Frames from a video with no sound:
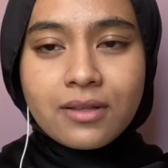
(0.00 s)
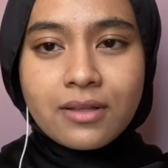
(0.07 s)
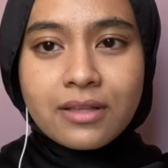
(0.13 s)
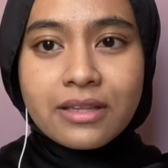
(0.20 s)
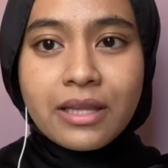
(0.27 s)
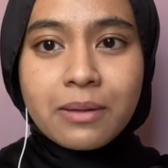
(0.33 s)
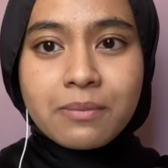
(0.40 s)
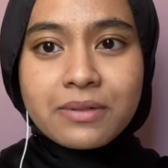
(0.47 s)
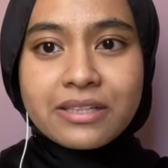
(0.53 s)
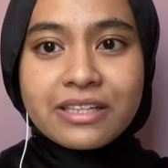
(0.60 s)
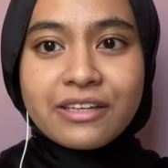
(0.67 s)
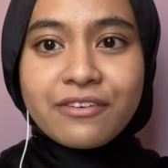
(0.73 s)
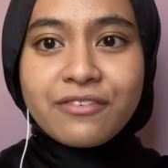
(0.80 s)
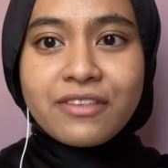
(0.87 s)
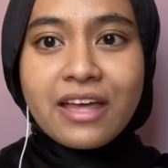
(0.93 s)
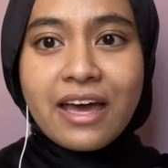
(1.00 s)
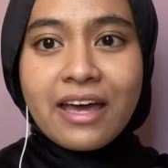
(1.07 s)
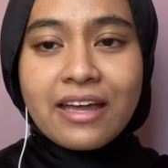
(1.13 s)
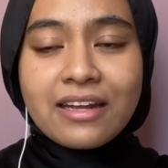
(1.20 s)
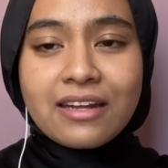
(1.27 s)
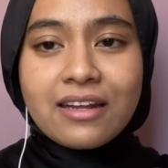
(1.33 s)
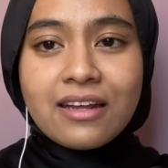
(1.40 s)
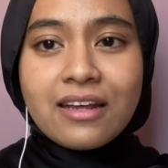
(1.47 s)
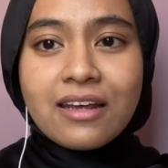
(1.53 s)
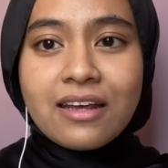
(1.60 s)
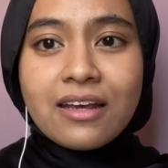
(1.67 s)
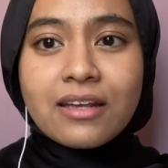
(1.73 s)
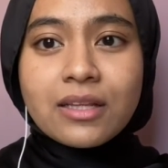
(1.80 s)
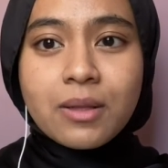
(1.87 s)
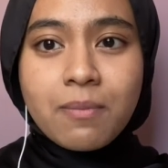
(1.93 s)
They believe that
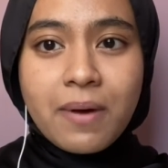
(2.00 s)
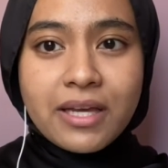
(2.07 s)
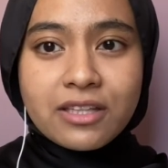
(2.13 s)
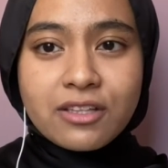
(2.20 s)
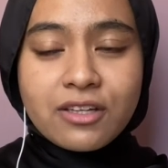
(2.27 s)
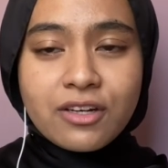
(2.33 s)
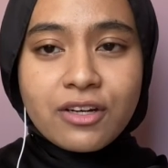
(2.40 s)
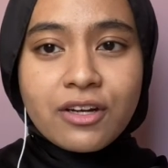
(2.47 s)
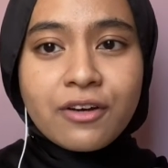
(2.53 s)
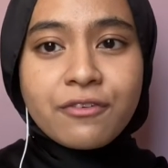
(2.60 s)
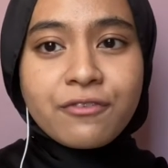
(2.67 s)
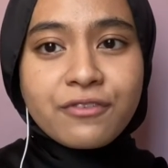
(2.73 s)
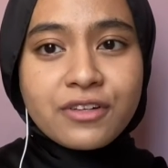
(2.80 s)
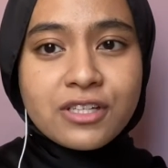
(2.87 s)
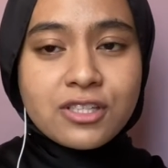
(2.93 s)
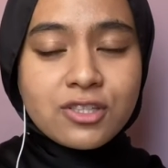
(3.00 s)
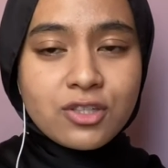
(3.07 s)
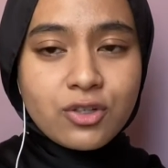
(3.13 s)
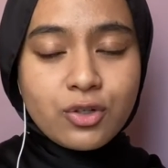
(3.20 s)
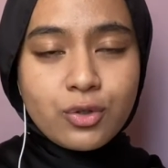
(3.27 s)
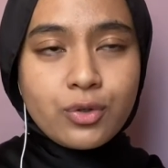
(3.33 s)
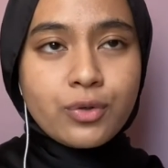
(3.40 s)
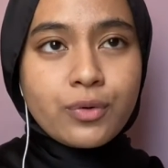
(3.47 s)
the bacteria first grew